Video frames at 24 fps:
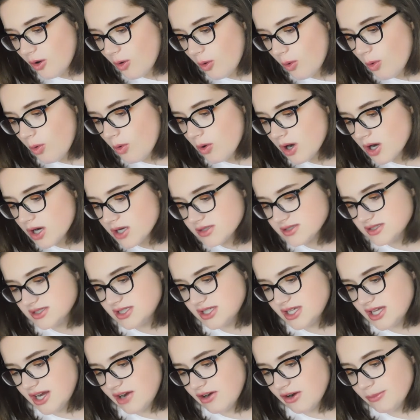Or
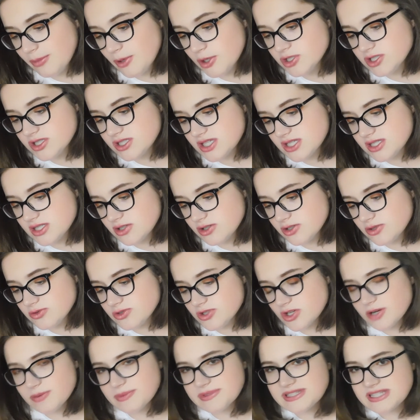Sierra Burgess is a
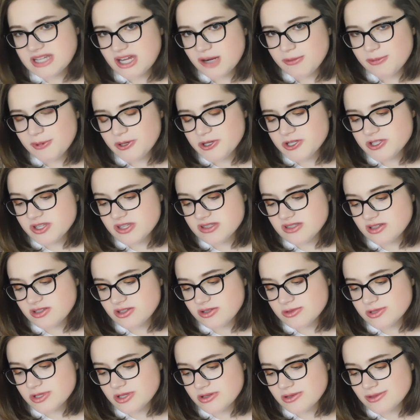Loser. But Sierra Burgess is a
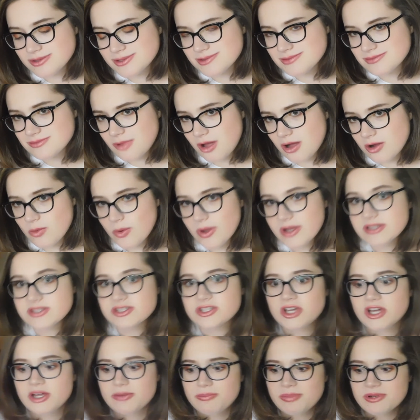Loser was not quite as
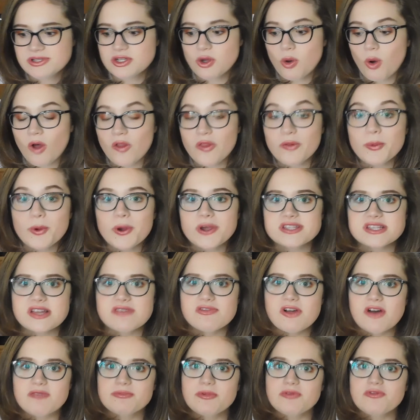good. But To All the Boys
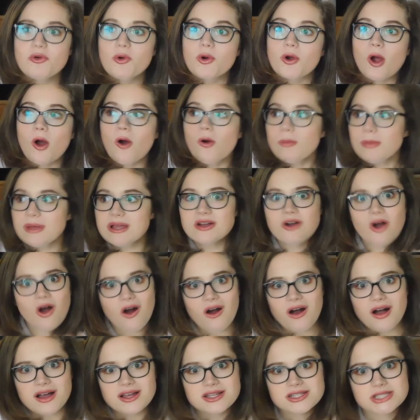I've Loved Before. Oh my
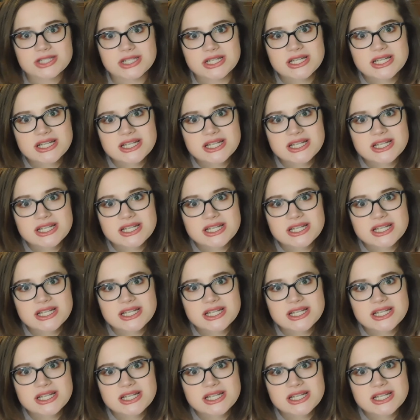gosh.